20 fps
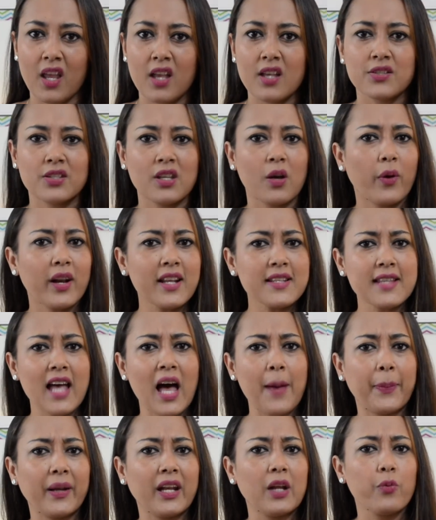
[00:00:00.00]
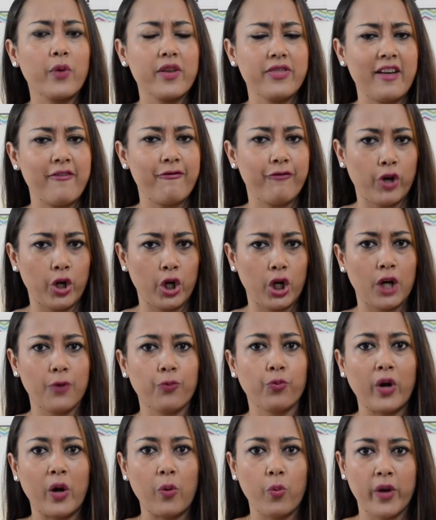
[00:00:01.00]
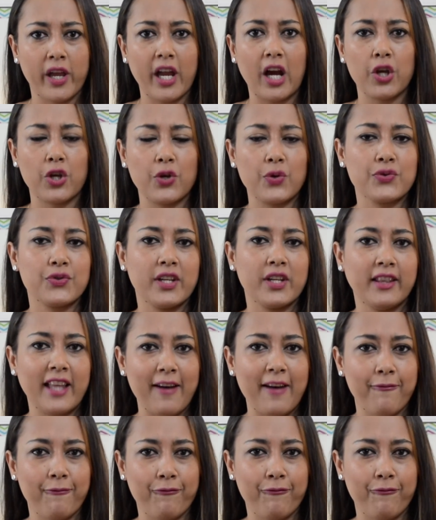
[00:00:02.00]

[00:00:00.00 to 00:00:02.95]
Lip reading: So what is happening with the verb when we are using the